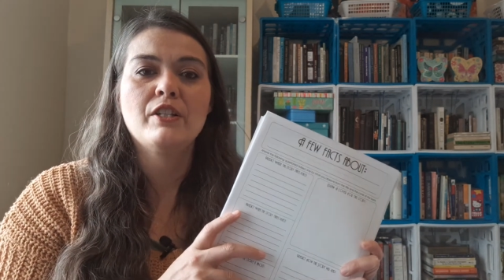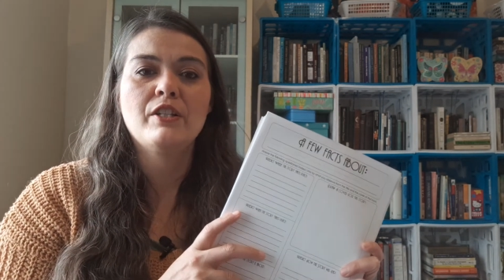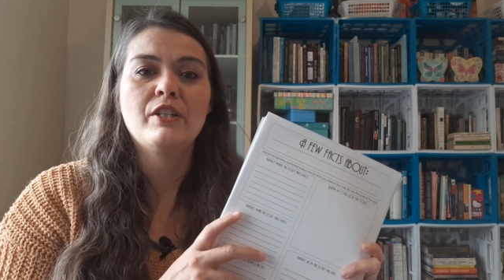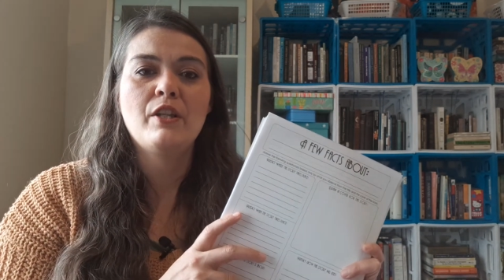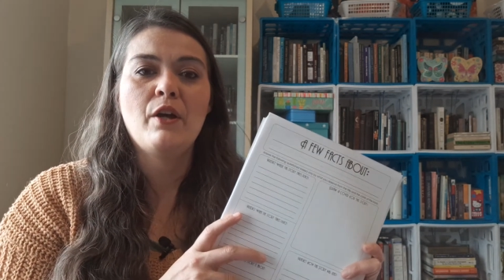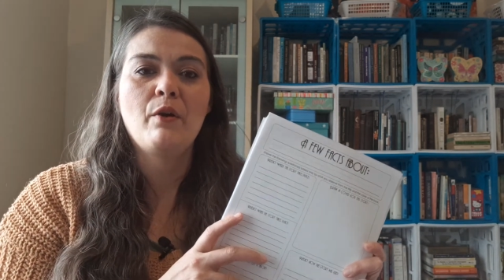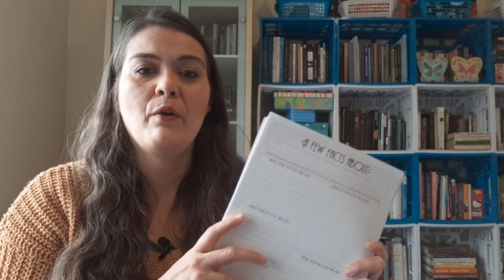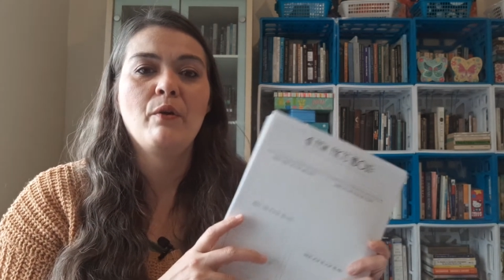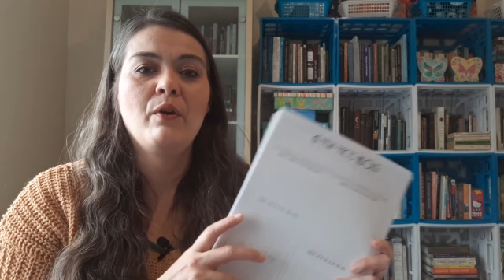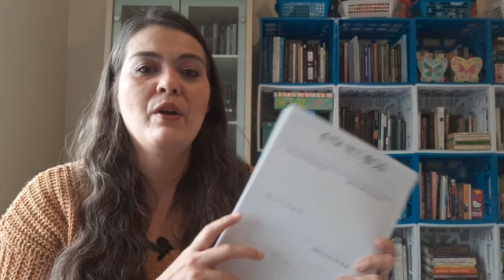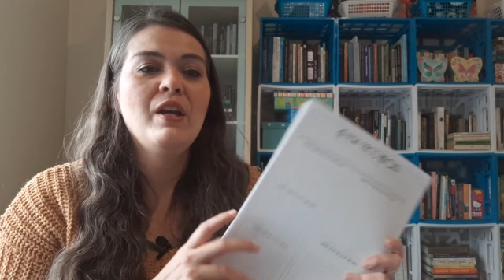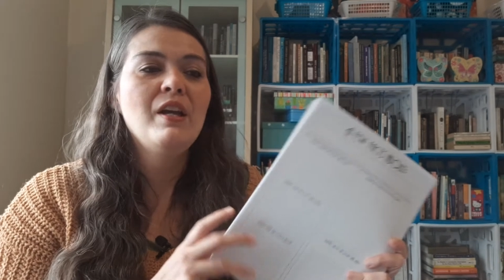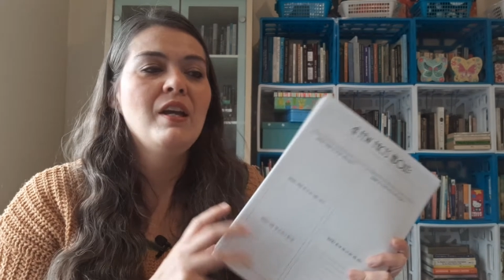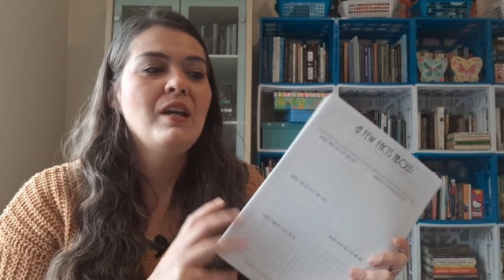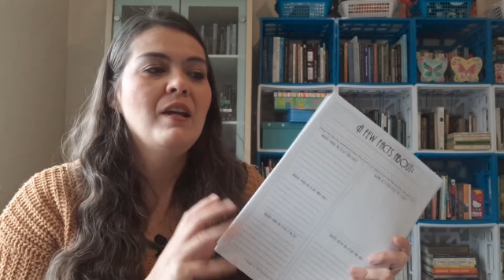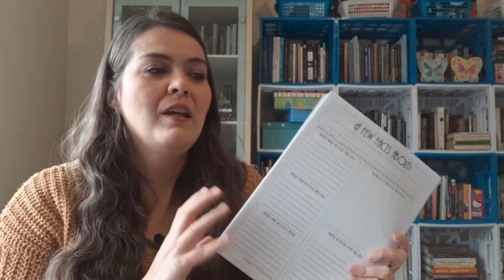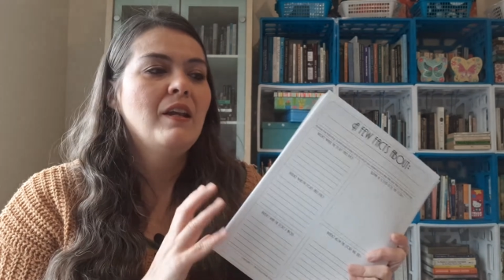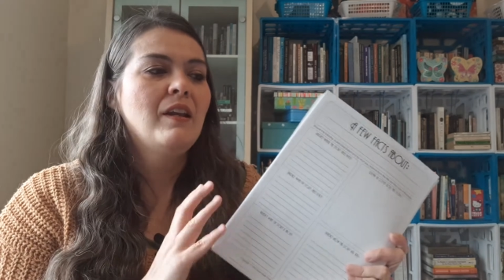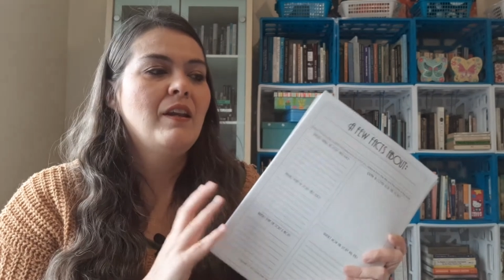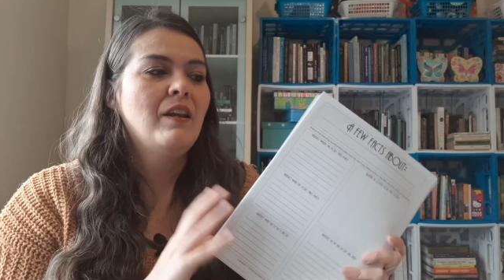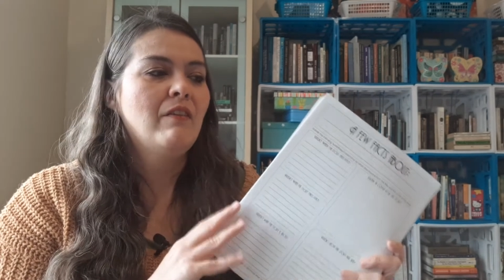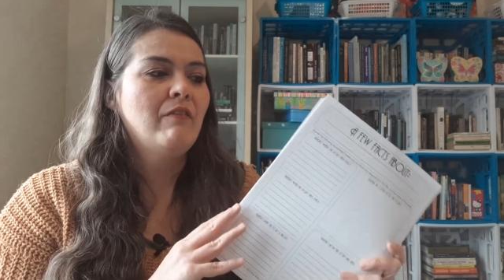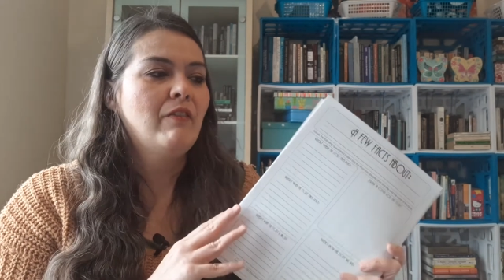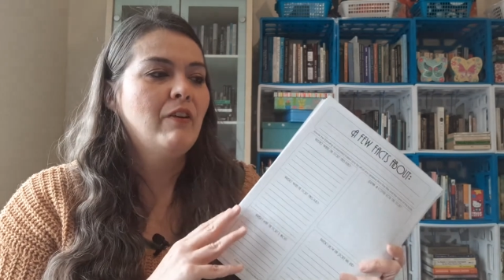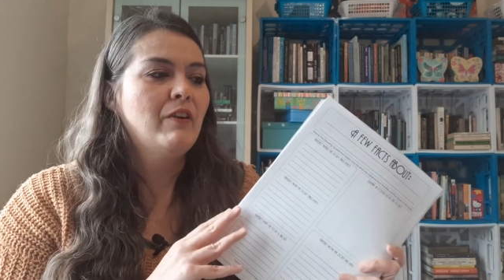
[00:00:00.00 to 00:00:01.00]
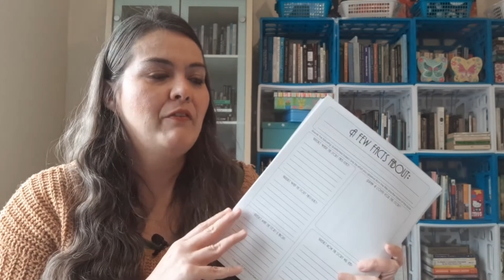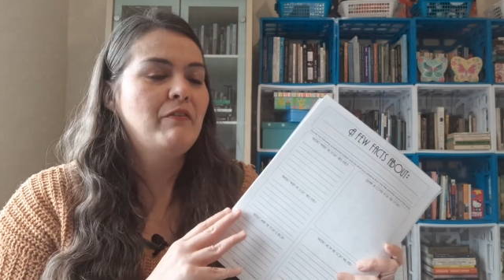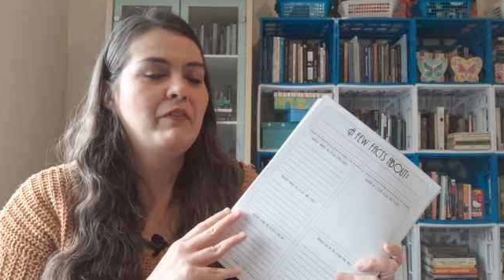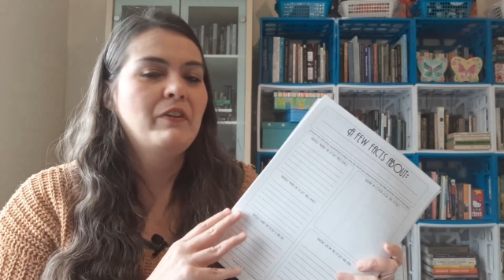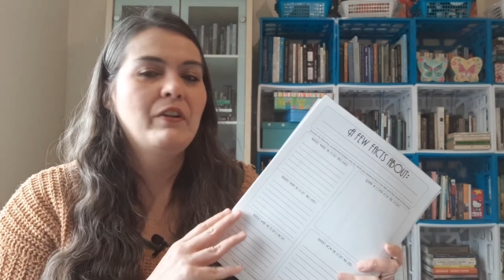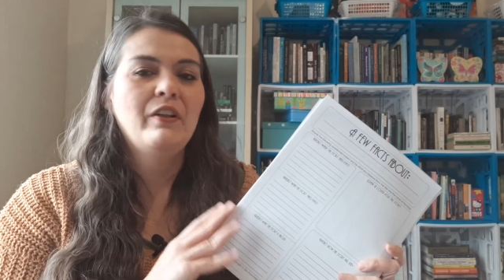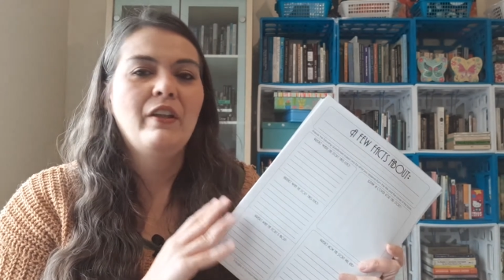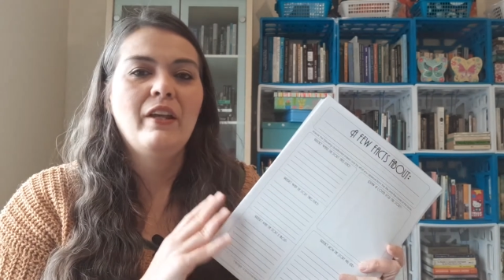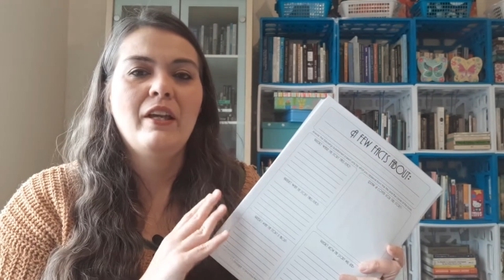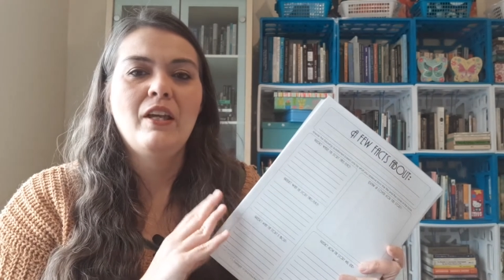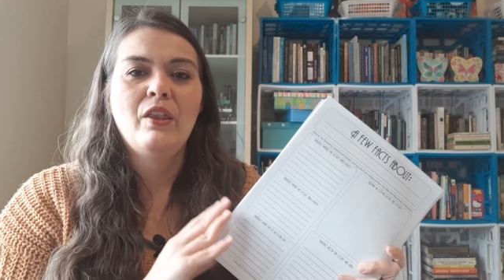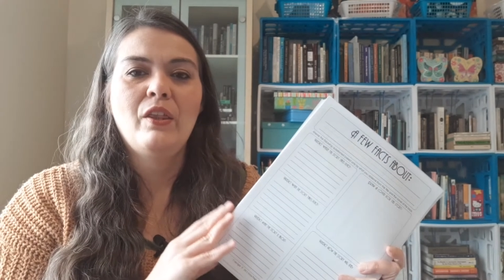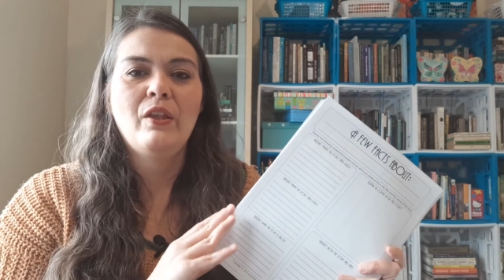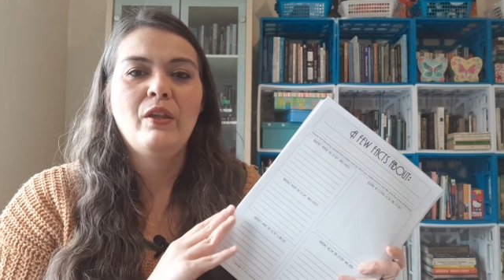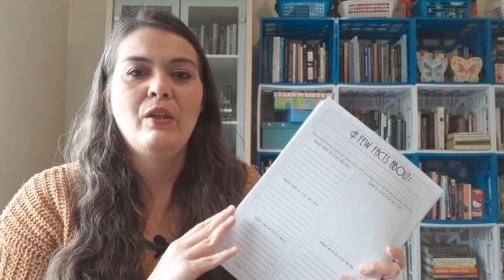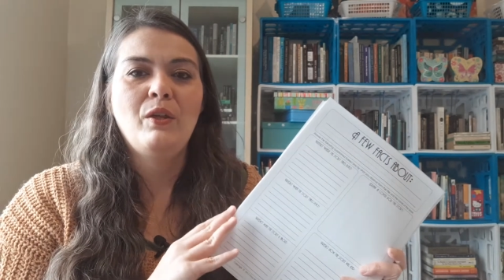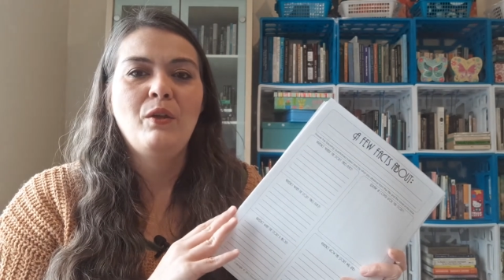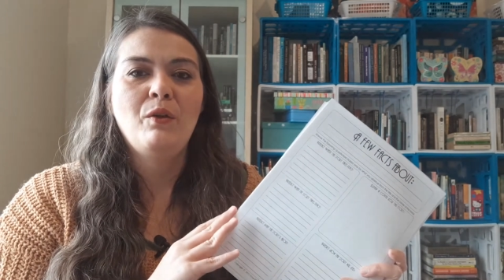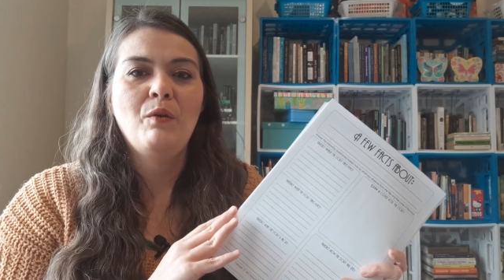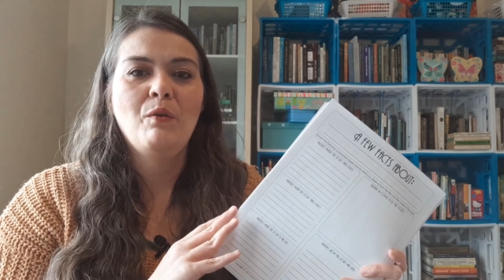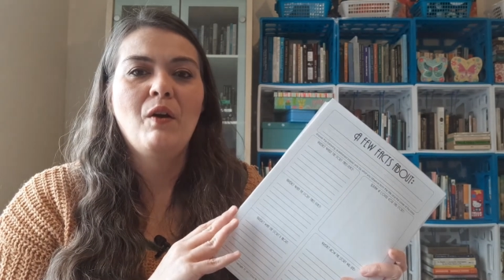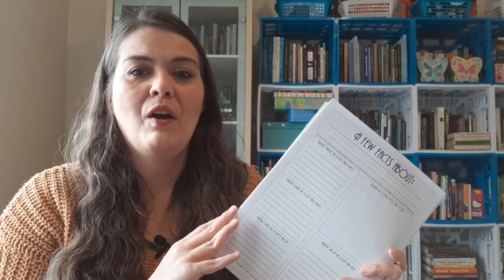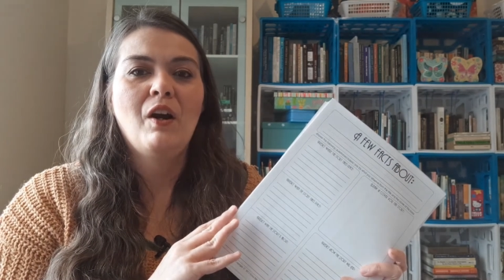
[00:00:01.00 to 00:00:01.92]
So never feel like that you